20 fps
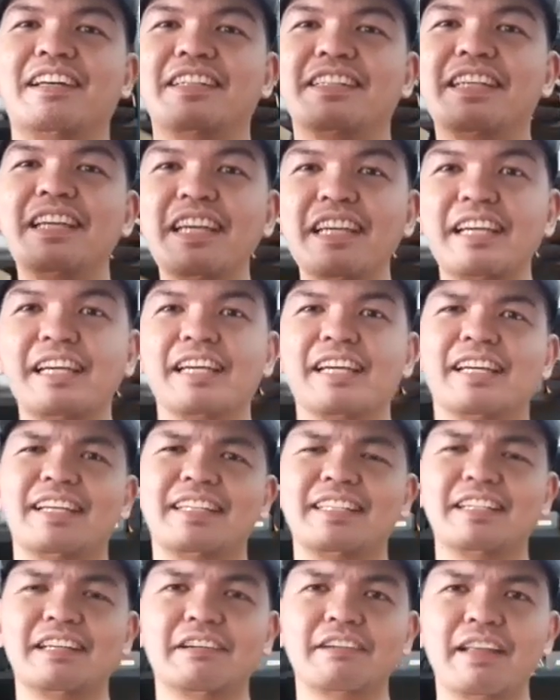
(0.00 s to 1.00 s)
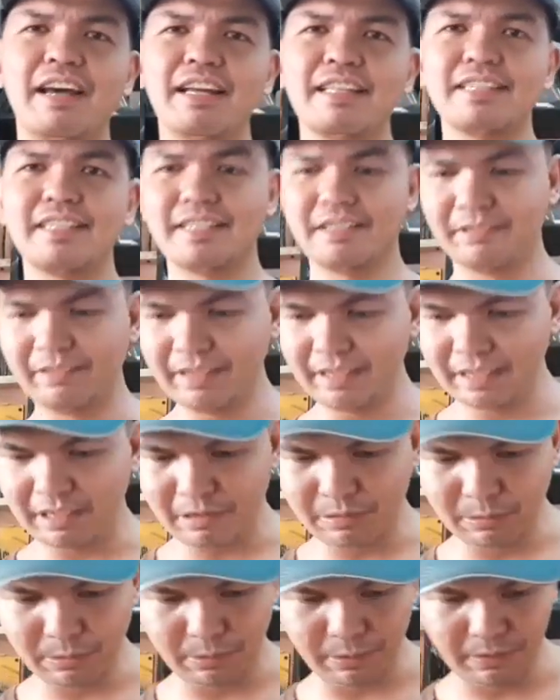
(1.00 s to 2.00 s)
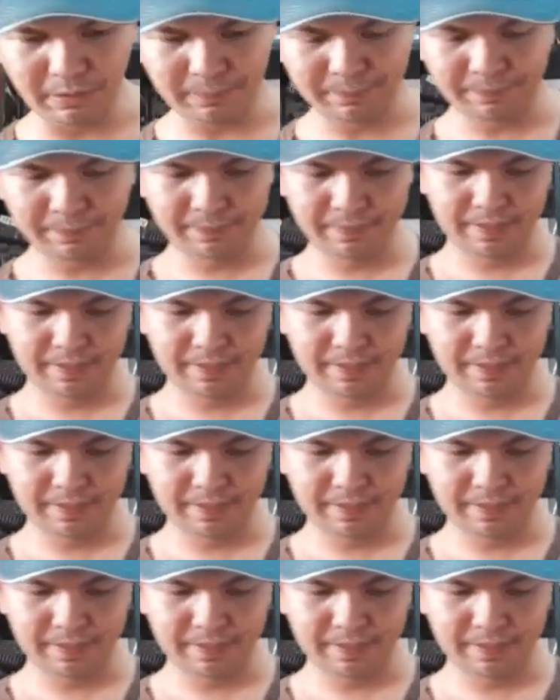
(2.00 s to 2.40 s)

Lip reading: See? So that's really cool.